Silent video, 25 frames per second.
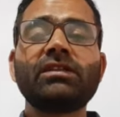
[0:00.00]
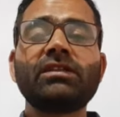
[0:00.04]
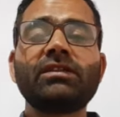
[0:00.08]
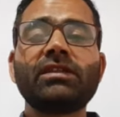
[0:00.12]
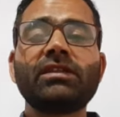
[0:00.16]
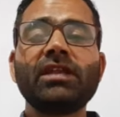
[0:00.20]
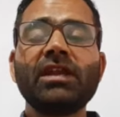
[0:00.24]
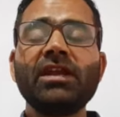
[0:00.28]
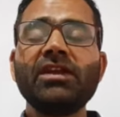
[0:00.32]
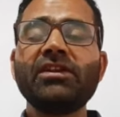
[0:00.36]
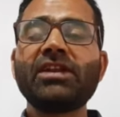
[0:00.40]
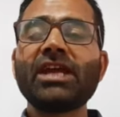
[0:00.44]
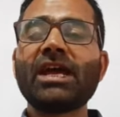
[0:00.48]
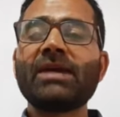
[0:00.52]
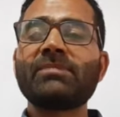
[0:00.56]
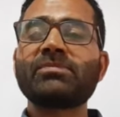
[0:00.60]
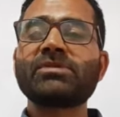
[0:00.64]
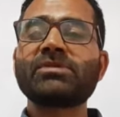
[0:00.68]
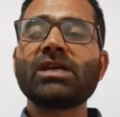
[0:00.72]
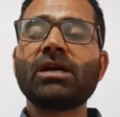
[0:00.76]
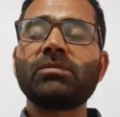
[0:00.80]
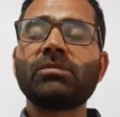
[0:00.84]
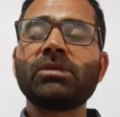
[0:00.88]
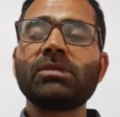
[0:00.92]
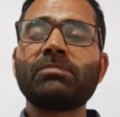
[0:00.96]
three types
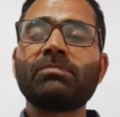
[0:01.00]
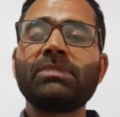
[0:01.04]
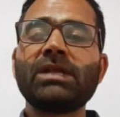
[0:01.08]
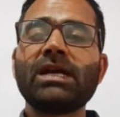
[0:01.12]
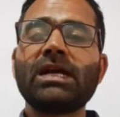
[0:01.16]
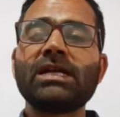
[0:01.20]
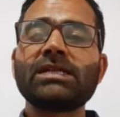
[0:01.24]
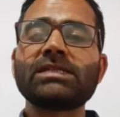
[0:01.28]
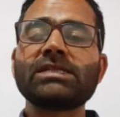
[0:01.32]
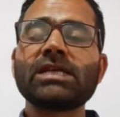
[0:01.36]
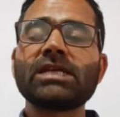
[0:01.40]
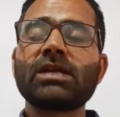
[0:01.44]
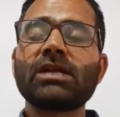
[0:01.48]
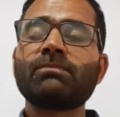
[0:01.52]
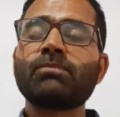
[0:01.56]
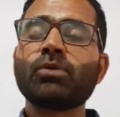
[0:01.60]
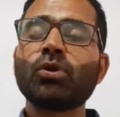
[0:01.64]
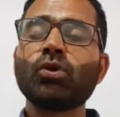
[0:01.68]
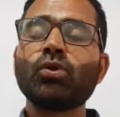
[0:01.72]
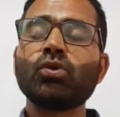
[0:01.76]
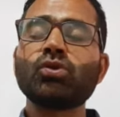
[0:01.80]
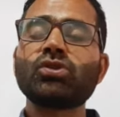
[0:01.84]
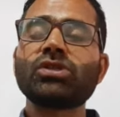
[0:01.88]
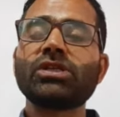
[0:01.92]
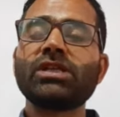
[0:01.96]
of the plants are
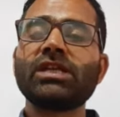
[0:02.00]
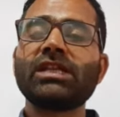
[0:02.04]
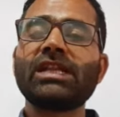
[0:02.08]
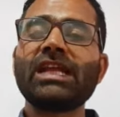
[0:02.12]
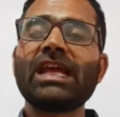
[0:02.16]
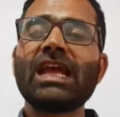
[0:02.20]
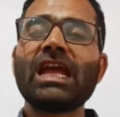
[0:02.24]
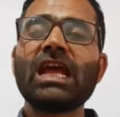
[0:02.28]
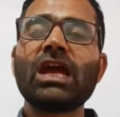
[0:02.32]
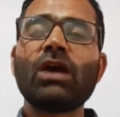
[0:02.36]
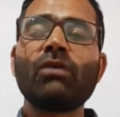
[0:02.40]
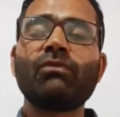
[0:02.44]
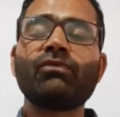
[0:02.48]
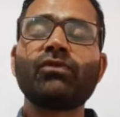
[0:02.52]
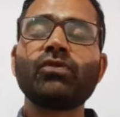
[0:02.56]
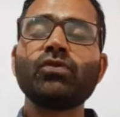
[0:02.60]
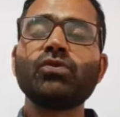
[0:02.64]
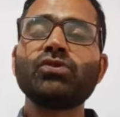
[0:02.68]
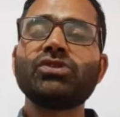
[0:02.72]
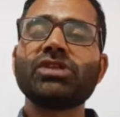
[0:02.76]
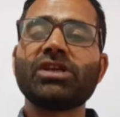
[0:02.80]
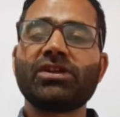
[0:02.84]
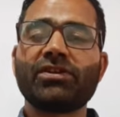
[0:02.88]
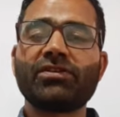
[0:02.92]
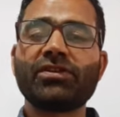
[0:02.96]
produced in the F2
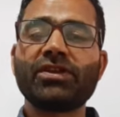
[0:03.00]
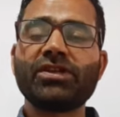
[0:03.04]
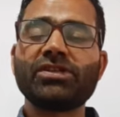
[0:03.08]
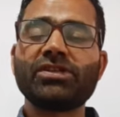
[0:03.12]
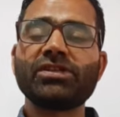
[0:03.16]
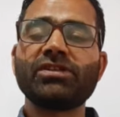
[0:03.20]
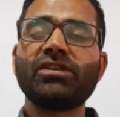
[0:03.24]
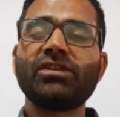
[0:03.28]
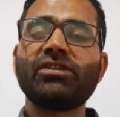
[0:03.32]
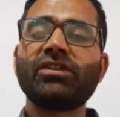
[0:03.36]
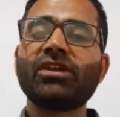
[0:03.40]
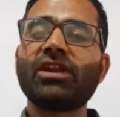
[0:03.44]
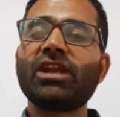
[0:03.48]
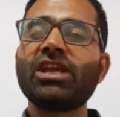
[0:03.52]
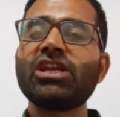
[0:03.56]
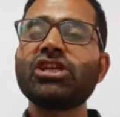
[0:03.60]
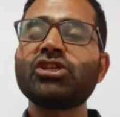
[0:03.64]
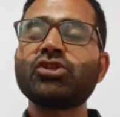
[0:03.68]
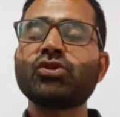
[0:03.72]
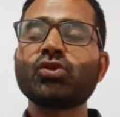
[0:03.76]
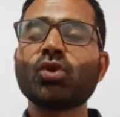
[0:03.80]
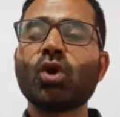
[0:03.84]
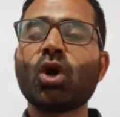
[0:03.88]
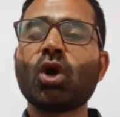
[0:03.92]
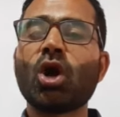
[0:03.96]
generation in the
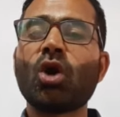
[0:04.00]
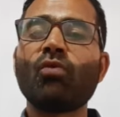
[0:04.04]
ratio